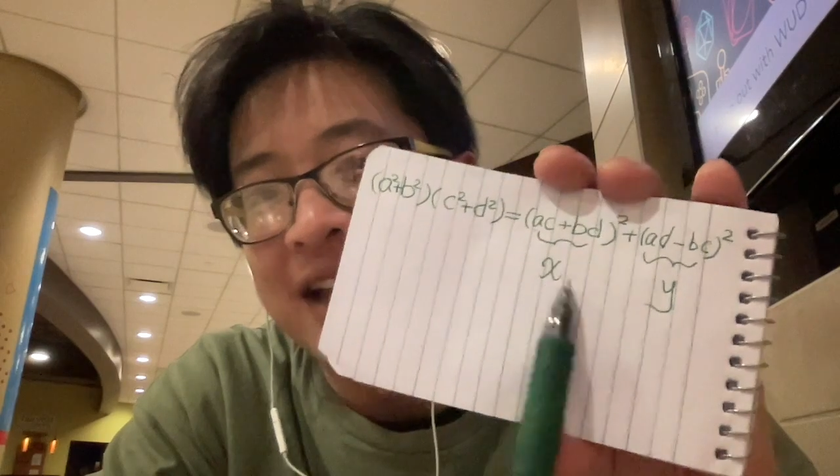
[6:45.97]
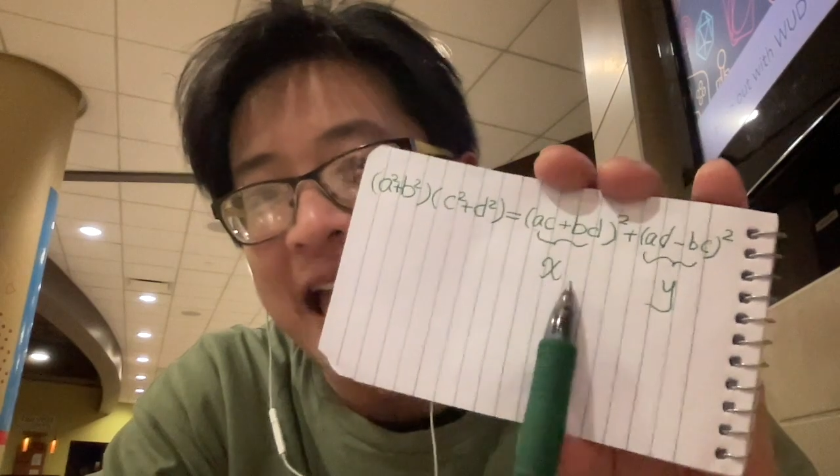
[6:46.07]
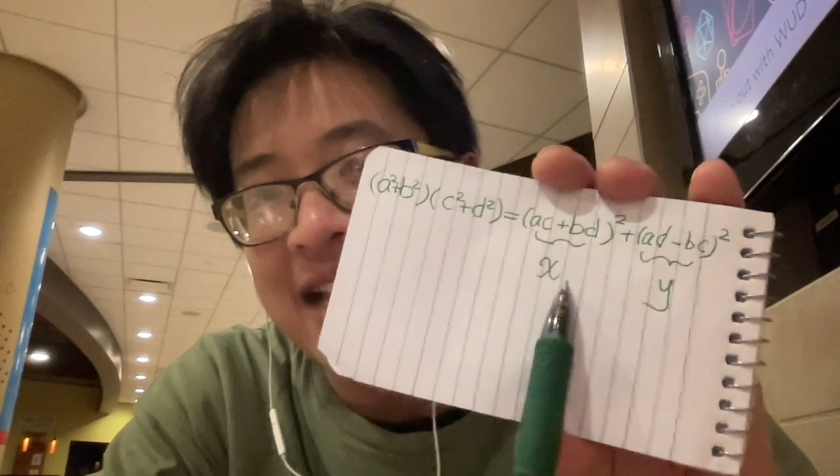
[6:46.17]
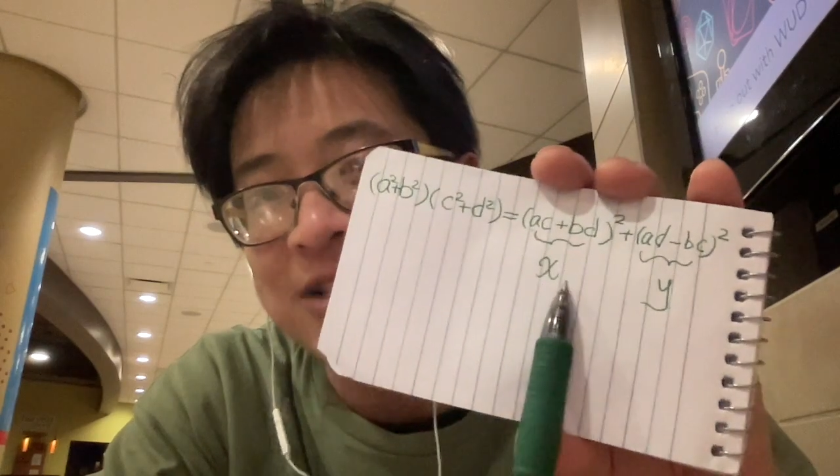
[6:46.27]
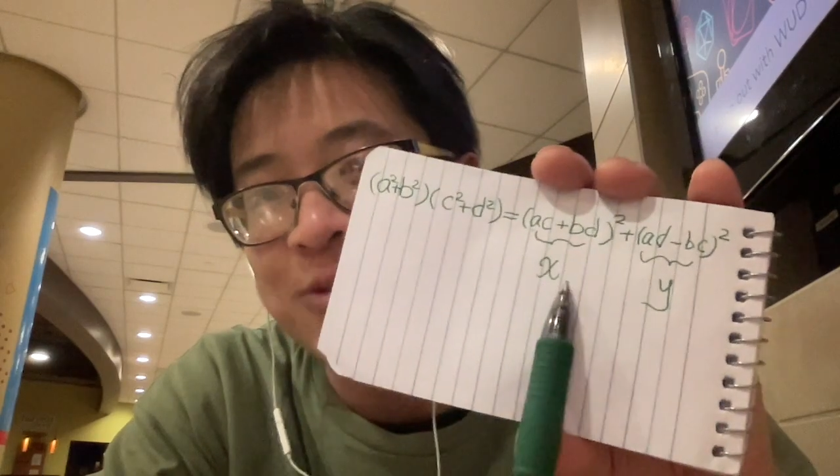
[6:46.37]

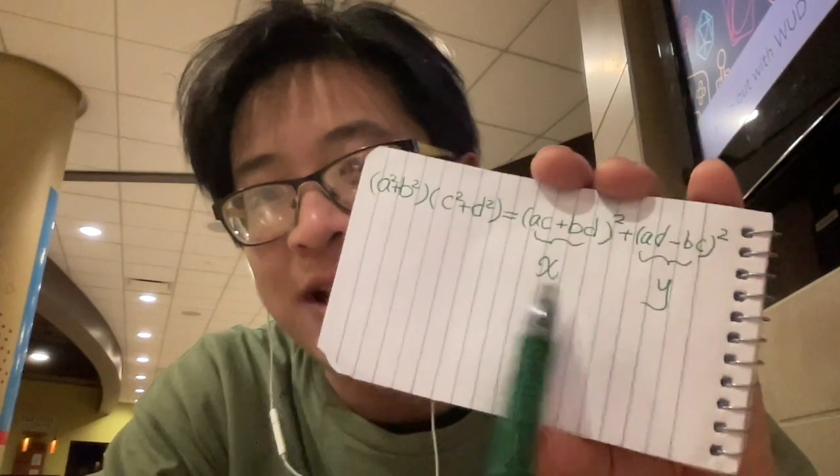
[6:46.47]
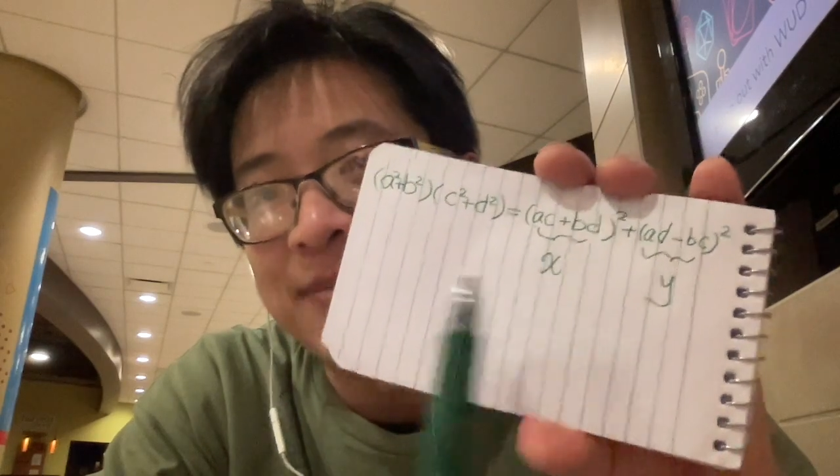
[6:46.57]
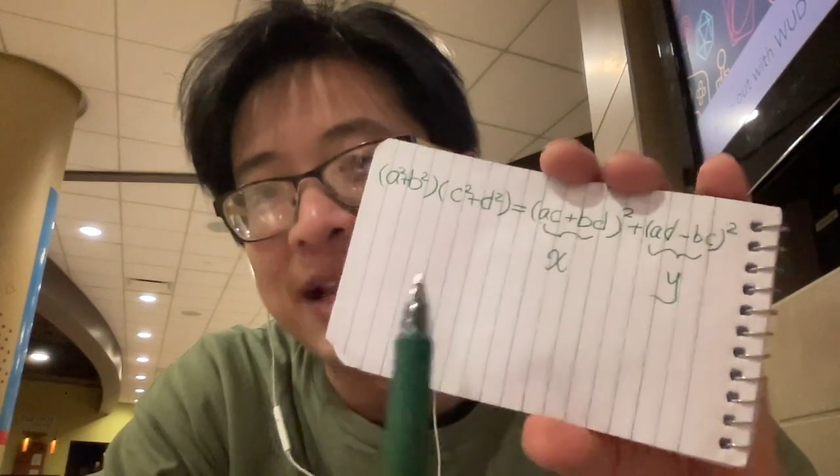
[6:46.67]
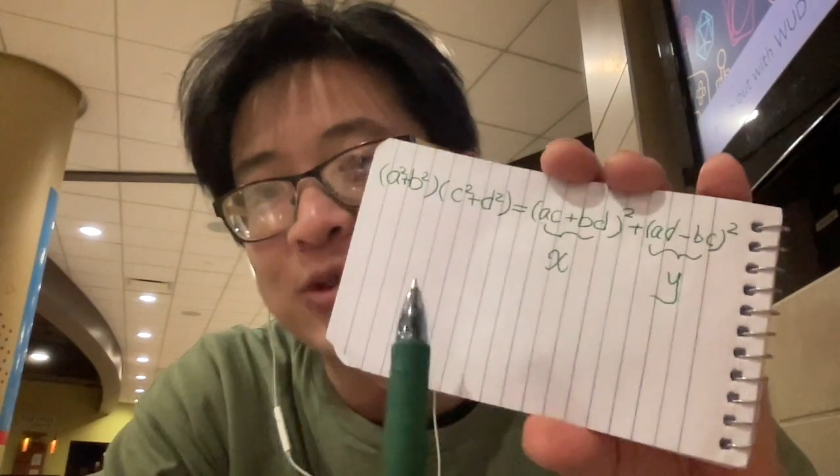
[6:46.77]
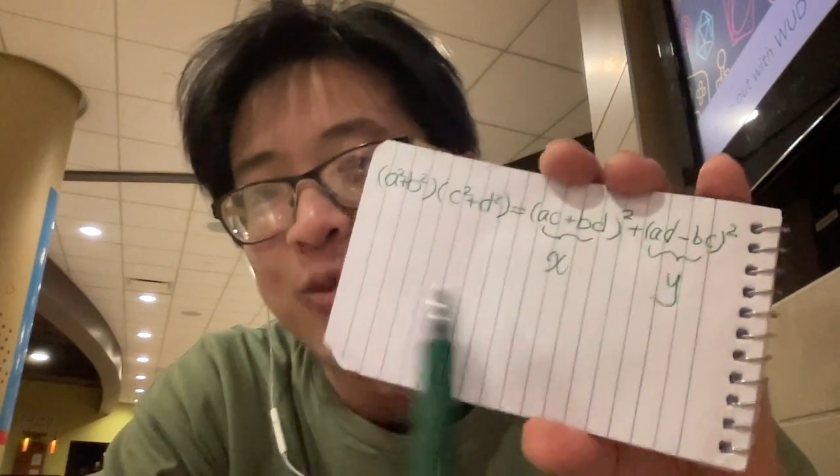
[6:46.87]
x squared
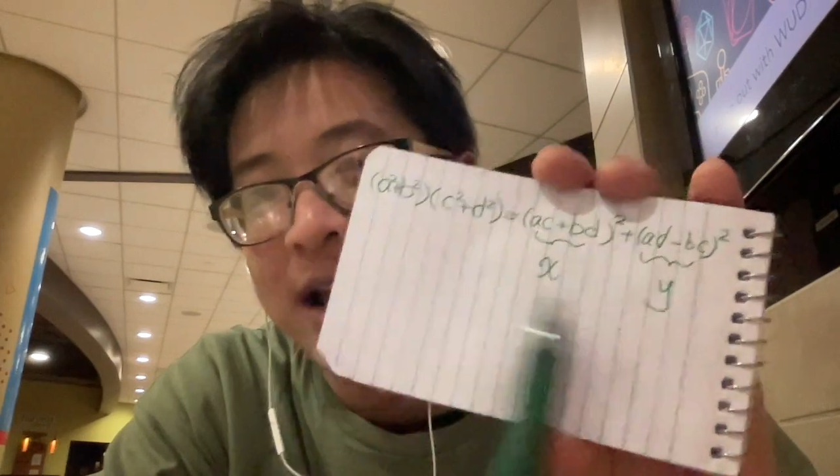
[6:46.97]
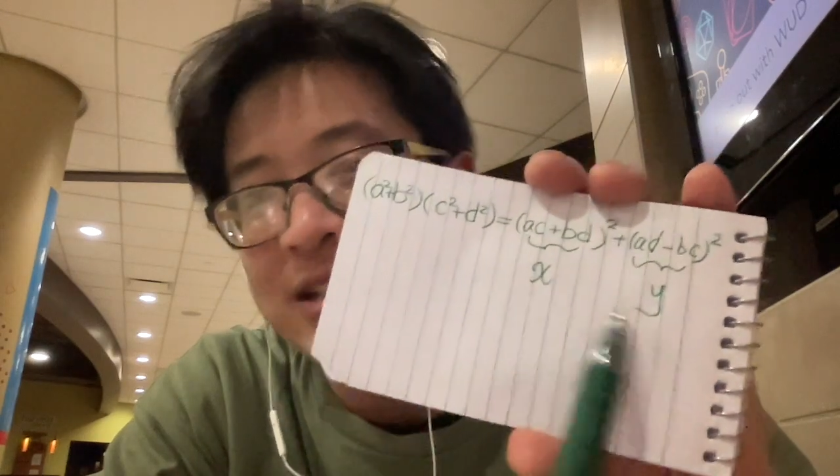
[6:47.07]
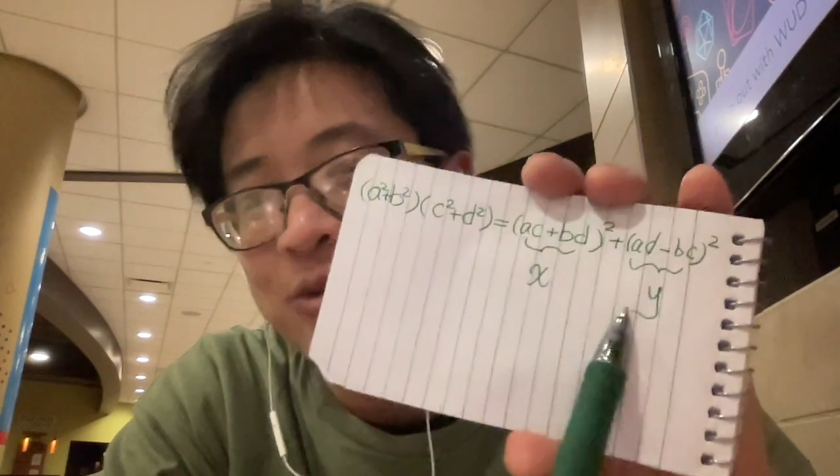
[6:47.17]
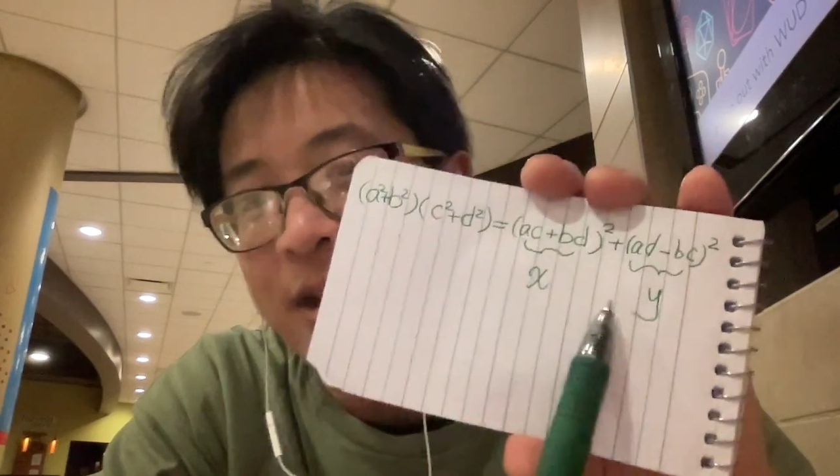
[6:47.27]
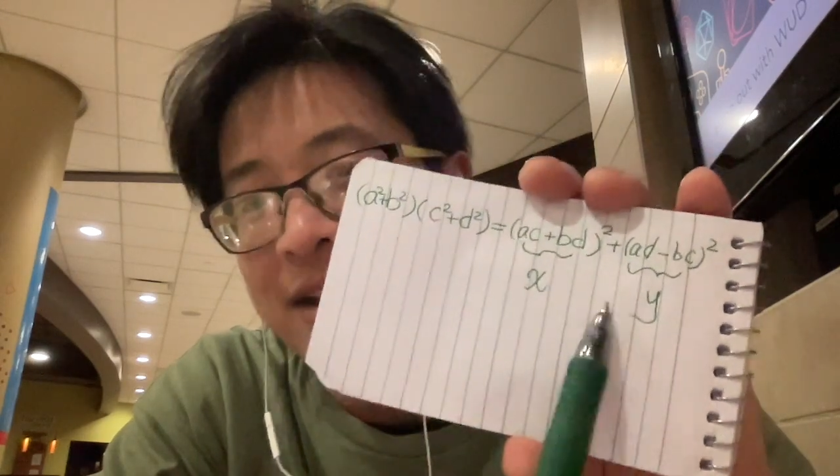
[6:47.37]
plus y
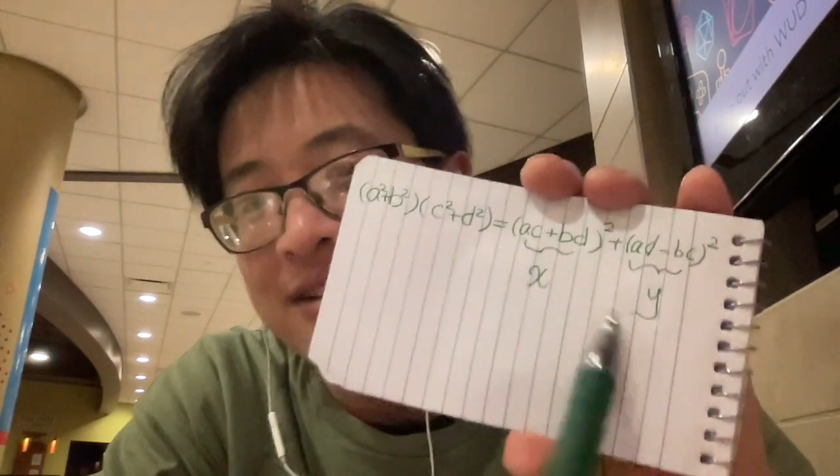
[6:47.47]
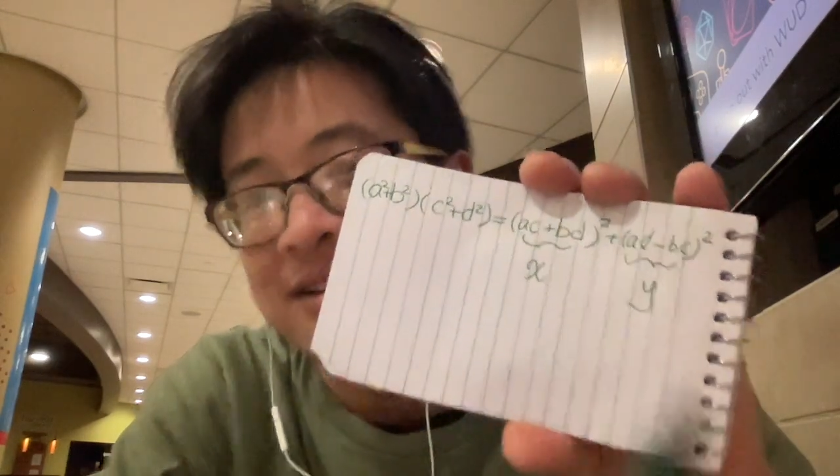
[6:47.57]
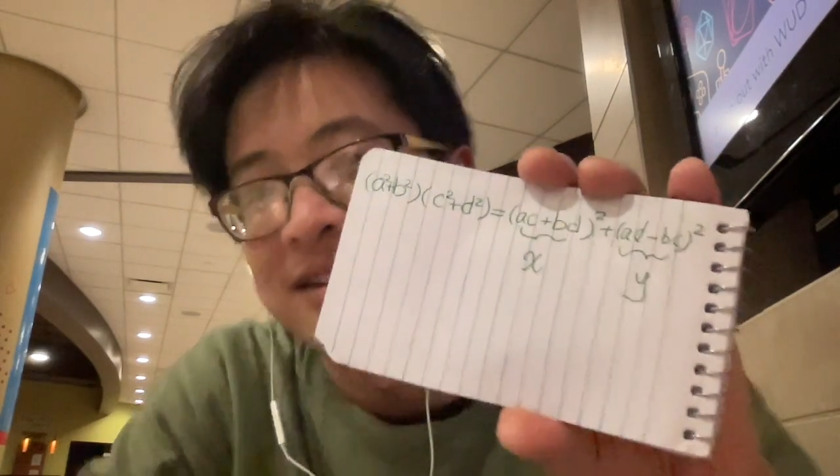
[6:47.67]
squared